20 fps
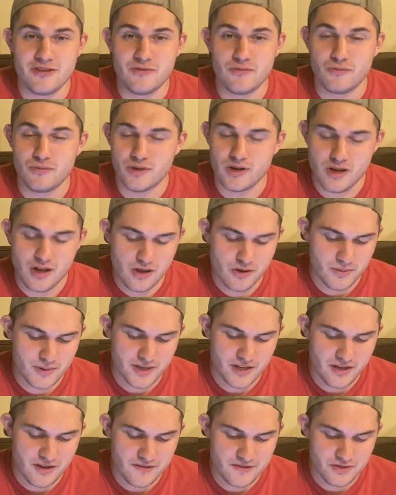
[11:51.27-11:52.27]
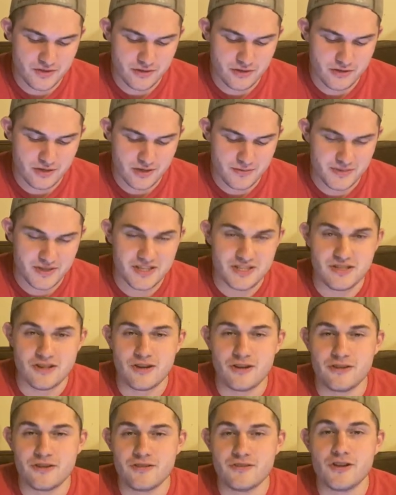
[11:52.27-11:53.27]
We're already off to a creepy
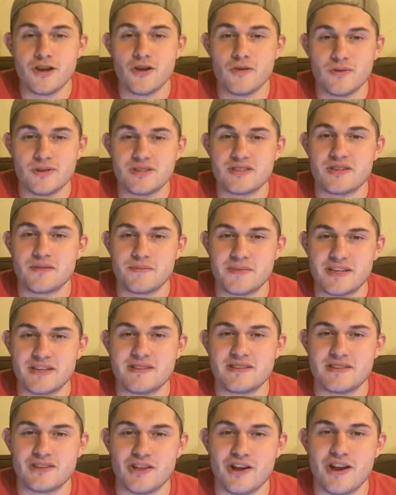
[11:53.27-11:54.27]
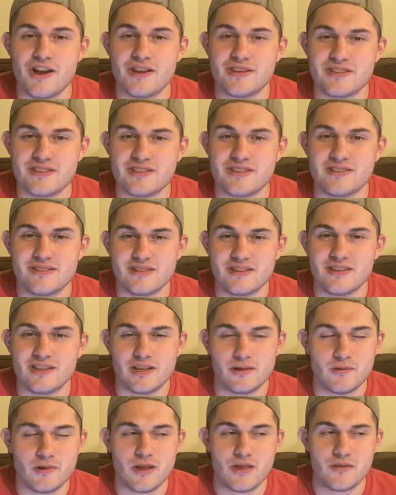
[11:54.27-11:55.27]
start. You know when something is lost,
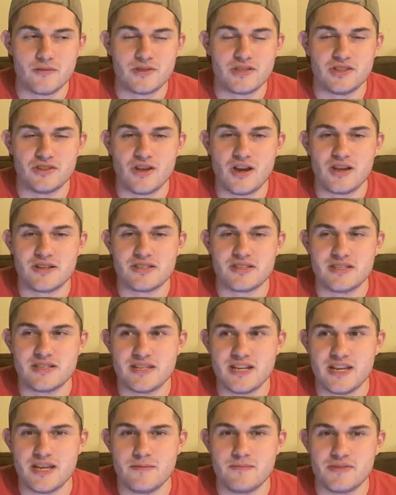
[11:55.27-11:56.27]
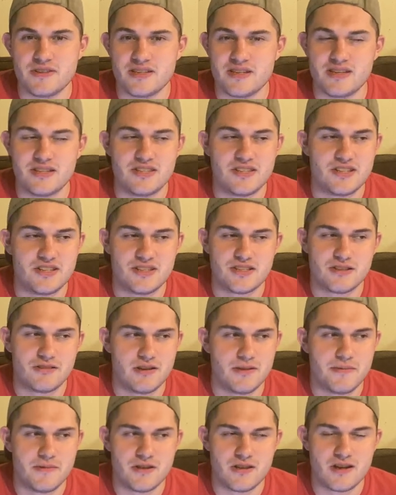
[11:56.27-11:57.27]
like one of those lost tapes, it's just
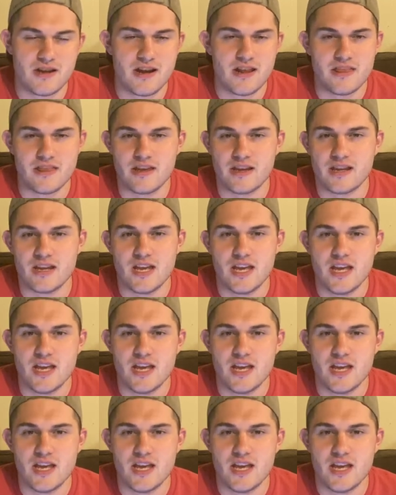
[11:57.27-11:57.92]
creepier than anything.